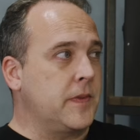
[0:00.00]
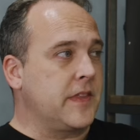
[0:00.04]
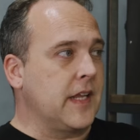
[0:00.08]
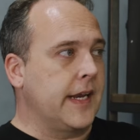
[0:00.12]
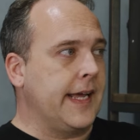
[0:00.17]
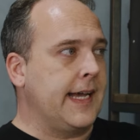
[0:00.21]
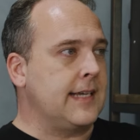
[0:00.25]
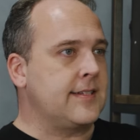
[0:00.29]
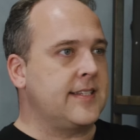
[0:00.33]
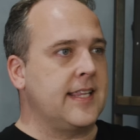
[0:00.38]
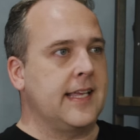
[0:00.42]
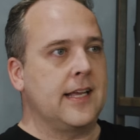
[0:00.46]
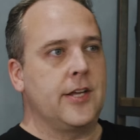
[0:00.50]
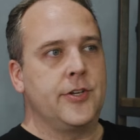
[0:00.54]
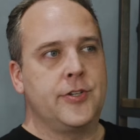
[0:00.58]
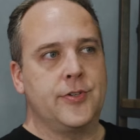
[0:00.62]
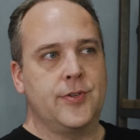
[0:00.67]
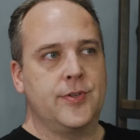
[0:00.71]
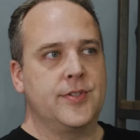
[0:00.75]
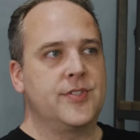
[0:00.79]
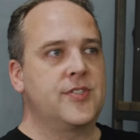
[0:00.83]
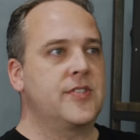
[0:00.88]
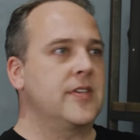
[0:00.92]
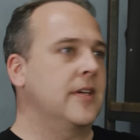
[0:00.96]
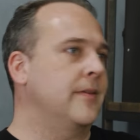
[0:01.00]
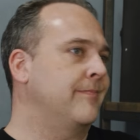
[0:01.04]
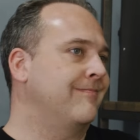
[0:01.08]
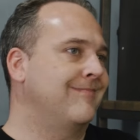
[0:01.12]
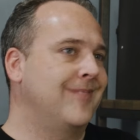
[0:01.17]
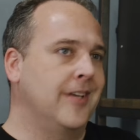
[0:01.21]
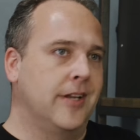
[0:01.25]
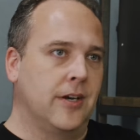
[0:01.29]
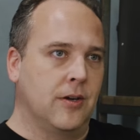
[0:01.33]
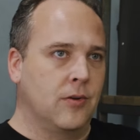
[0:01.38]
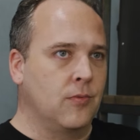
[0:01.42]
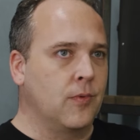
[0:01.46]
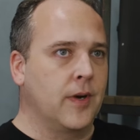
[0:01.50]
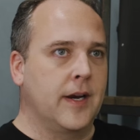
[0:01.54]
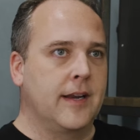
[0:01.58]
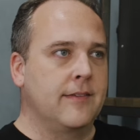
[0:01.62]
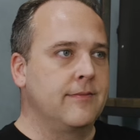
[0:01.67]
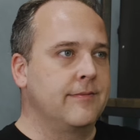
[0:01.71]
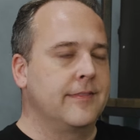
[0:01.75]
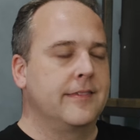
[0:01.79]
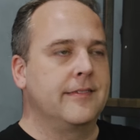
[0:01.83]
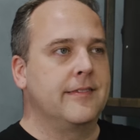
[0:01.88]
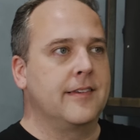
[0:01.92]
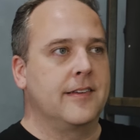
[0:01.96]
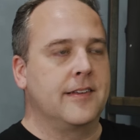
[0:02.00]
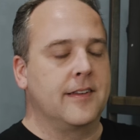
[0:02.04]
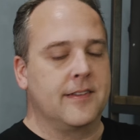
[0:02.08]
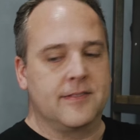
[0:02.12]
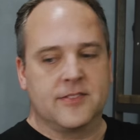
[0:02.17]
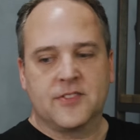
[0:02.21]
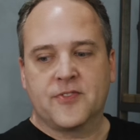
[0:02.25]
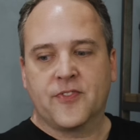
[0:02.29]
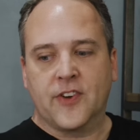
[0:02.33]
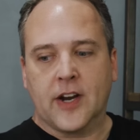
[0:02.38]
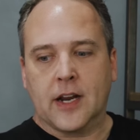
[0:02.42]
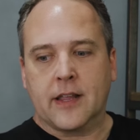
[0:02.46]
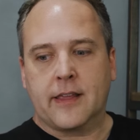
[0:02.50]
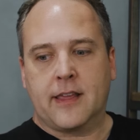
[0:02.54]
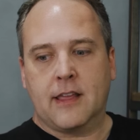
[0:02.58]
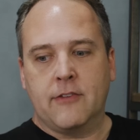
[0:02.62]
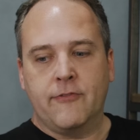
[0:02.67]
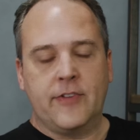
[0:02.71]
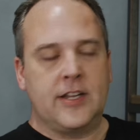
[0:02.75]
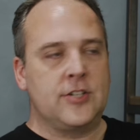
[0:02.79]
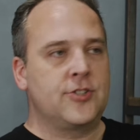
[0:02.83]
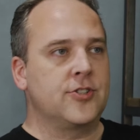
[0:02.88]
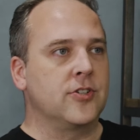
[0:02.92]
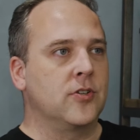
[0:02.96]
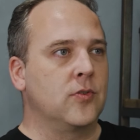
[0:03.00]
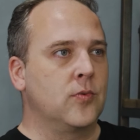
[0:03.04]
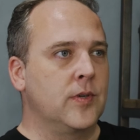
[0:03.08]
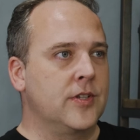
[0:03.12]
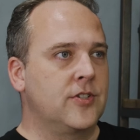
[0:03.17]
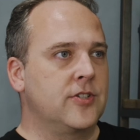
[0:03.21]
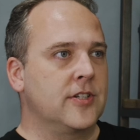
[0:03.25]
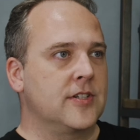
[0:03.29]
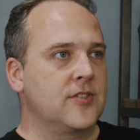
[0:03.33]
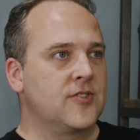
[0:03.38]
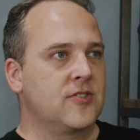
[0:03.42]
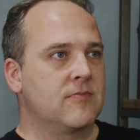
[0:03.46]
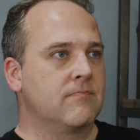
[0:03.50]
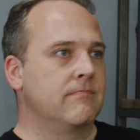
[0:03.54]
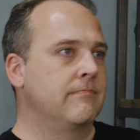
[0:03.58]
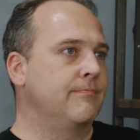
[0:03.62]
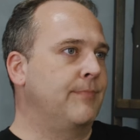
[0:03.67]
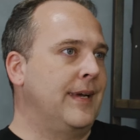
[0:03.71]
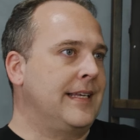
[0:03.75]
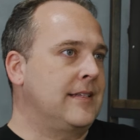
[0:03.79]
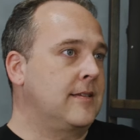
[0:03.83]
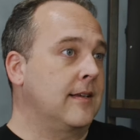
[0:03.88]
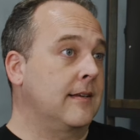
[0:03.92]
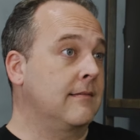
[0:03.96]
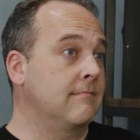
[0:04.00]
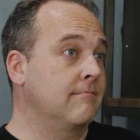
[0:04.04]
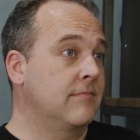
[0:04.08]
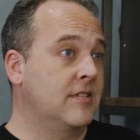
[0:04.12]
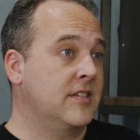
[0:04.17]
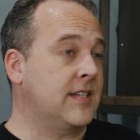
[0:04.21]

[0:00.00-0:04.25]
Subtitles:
But the last thing I'll do is, it's very conventional with just basic